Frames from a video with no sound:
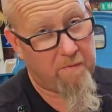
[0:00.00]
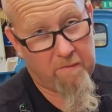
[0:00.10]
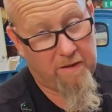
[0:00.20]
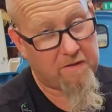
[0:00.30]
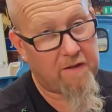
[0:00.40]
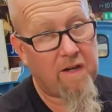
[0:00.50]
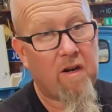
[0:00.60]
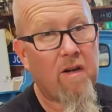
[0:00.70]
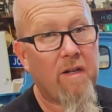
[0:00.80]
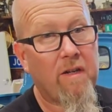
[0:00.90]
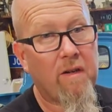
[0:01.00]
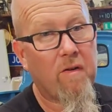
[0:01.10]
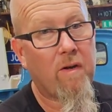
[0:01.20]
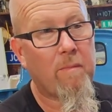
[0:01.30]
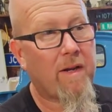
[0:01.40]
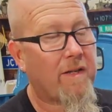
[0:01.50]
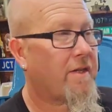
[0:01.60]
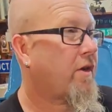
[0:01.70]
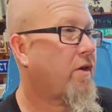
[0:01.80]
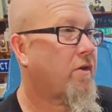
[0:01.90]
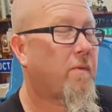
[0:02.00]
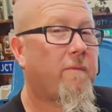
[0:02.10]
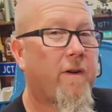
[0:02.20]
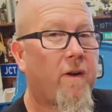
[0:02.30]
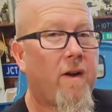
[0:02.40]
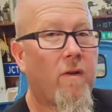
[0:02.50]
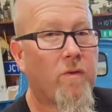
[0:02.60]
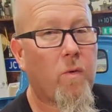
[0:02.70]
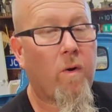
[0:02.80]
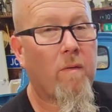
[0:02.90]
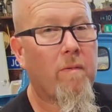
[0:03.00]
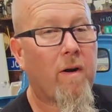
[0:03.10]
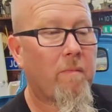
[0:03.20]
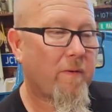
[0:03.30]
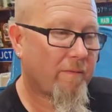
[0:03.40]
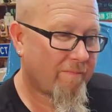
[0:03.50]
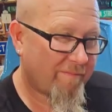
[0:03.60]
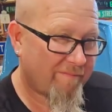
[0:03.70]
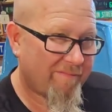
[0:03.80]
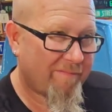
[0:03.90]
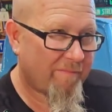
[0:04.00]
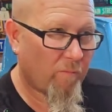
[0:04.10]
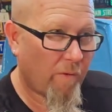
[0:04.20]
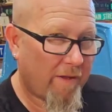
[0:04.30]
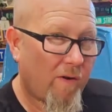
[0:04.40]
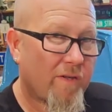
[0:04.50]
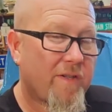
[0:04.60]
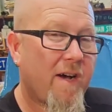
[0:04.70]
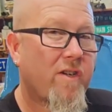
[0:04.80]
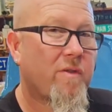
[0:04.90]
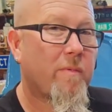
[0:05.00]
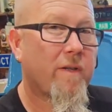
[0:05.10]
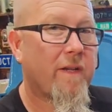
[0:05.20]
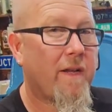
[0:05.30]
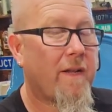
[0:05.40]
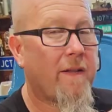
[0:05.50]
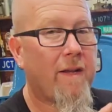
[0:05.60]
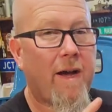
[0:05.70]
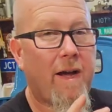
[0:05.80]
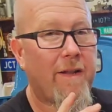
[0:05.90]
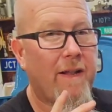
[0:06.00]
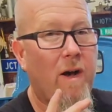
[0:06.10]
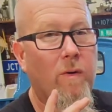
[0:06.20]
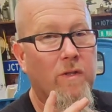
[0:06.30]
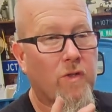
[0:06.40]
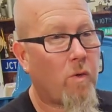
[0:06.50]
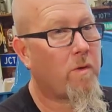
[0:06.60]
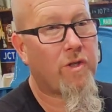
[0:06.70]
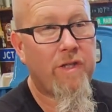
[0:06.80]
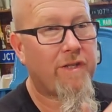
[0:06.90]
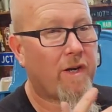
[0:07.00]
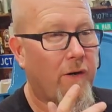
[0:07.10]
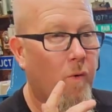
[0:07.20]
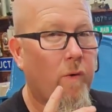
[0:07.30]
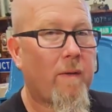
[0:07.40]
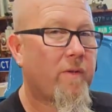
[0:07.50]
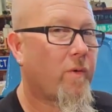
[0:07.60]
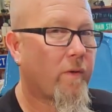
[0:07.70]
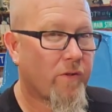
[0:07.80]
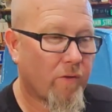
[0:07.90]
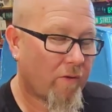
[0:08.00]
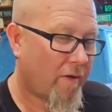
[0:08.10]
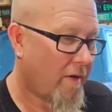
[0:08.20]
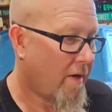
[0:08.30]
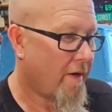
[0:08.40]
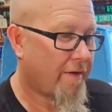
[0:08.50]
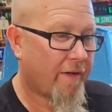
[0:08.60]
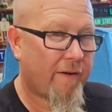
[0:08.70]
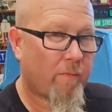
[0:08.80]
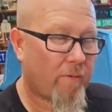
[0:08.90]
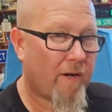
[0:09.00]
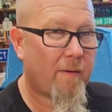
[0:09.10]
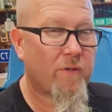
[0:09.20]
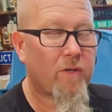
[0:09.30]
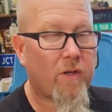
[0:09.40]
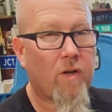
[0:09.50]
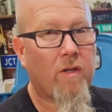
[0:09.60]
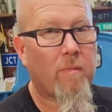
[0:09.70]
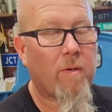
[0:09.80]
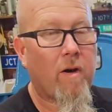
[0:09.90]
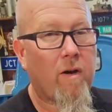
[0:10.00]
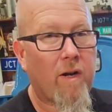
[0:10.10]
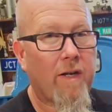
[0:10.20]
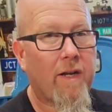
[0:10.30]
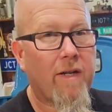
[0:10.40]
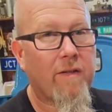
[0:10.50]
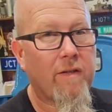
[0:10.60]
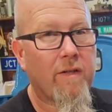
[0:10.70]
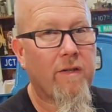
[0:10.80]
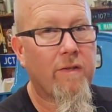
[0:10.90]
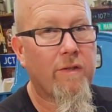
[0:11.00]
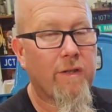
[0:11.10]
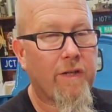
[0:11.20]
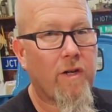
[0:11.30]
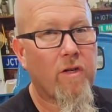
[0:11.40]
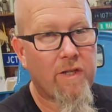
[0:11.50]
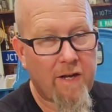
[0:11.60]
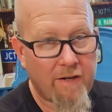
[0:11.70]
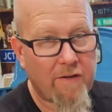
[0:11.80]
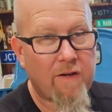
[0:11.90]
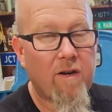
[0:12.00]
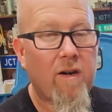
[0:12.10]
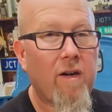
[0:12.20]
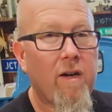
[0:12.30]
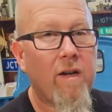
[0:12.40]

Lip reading: thanks to Gary, I guess I could have figured it out and tore it apart, but without his knowledge. But now it's so much easier. I know what I'm doing, so. Didn't have no problems, took it all apart. I got the gears out of there.